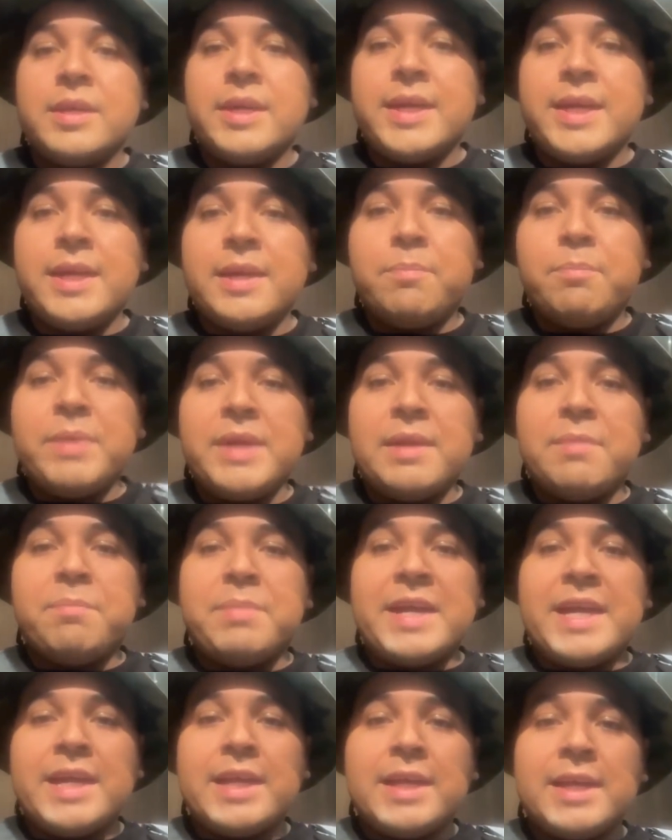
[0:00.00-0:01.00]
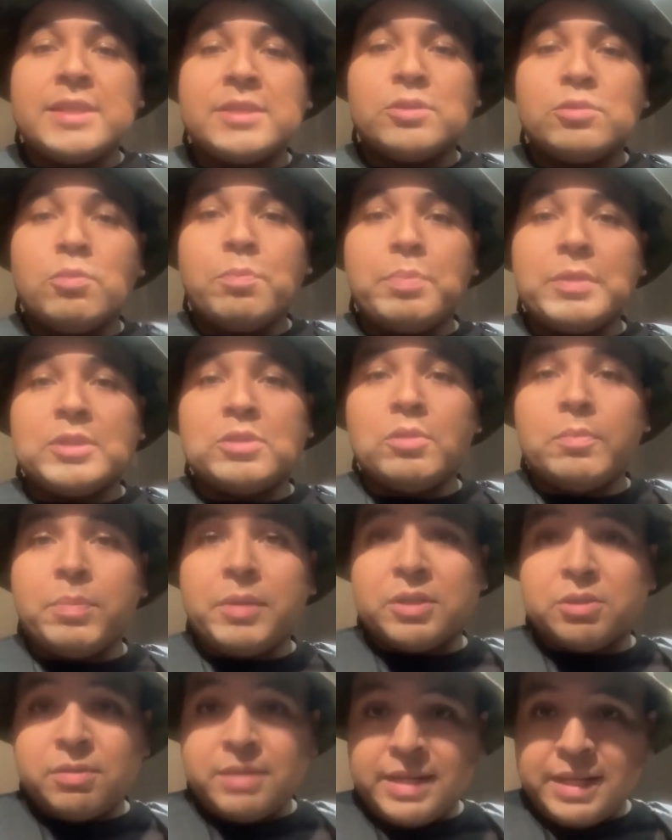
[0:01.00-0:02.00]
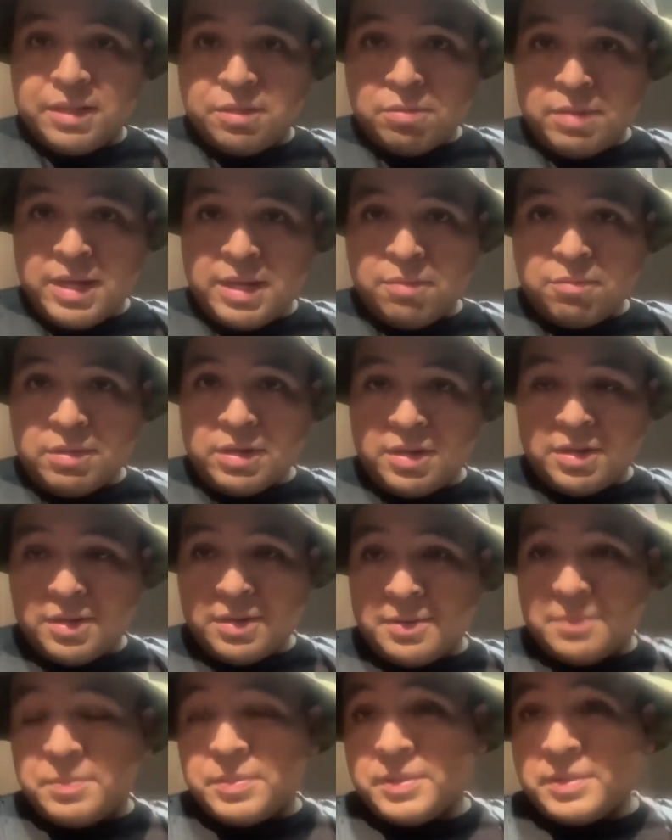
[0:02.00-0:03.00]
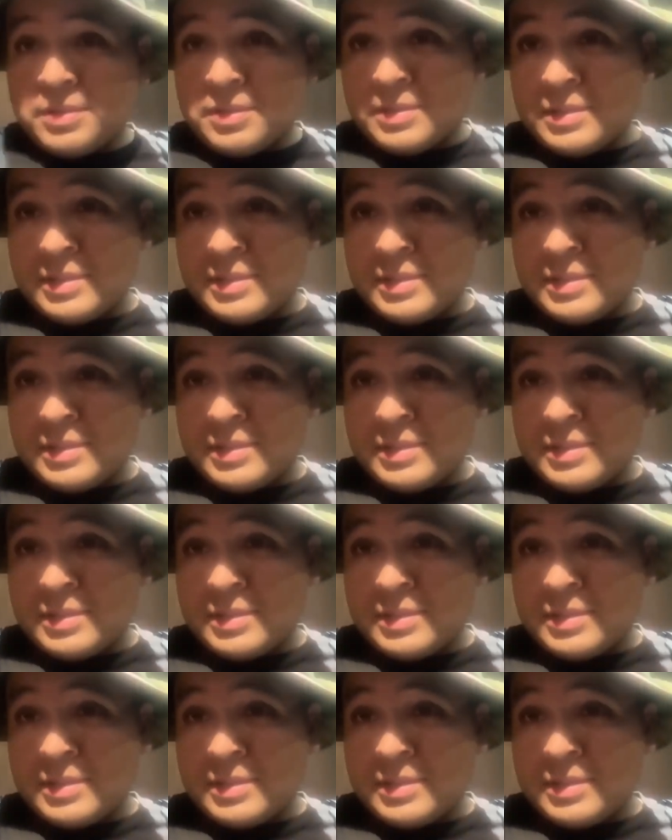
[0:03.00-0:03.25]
Hey, Big Badass, Super 23, what up?